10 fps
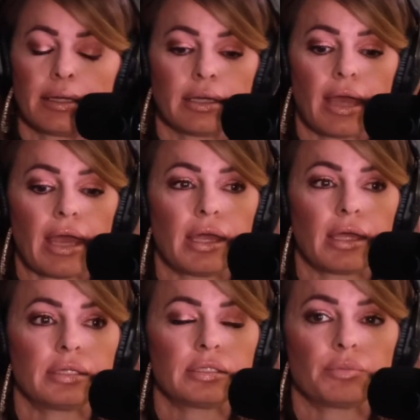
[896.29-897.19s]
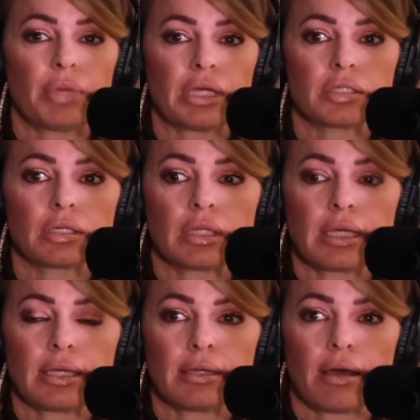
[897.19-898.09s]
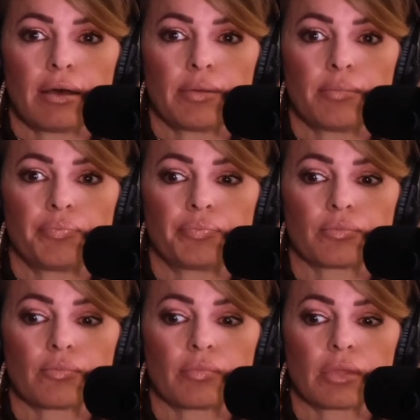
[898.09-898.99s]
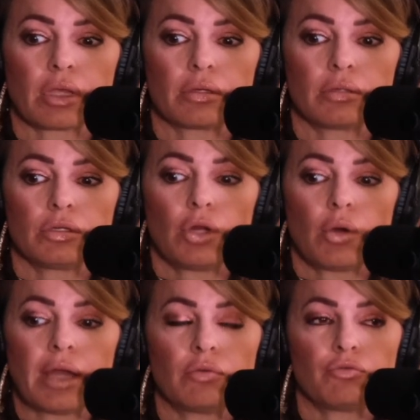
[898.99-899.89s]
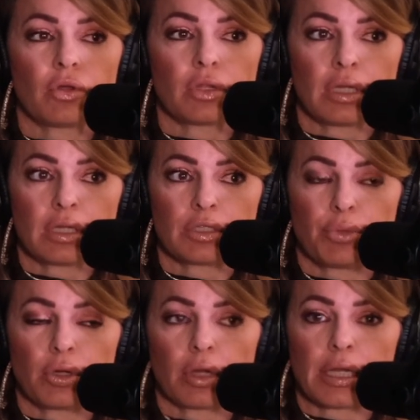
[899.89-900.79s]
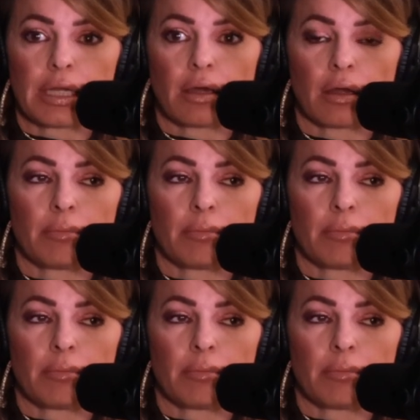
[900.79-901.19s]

And basically, I didn't feel the need to put her on any kind of